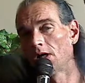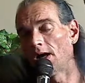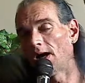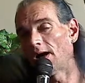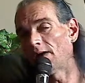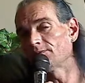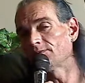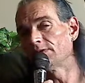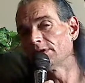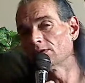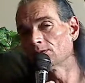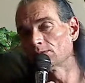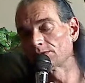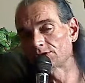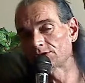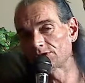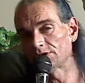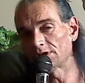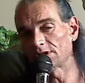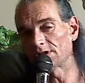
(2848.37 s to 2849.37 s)
I've dealt with
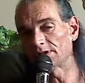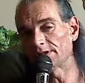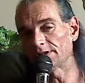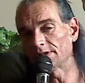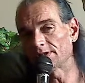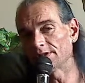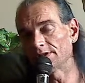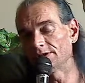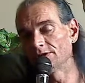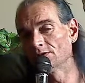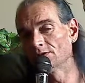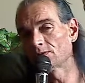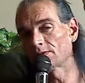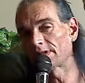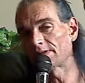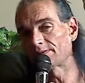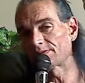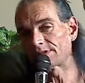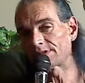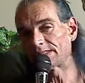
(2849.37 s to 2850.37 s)
shit on here, and you know what
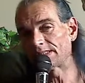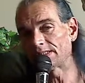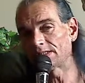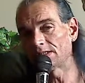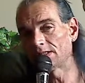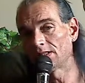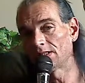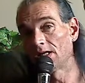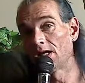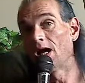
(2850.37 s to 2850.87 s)
I've said?